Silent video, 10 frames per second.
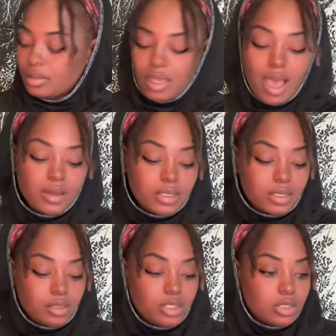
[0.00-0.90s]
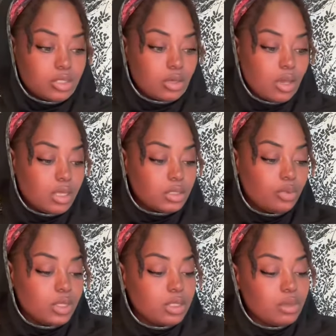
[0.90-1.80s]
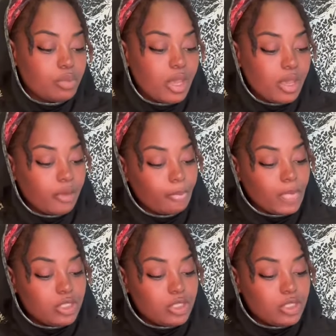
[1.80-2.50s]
Yeah, this energy is crazy. What's impact?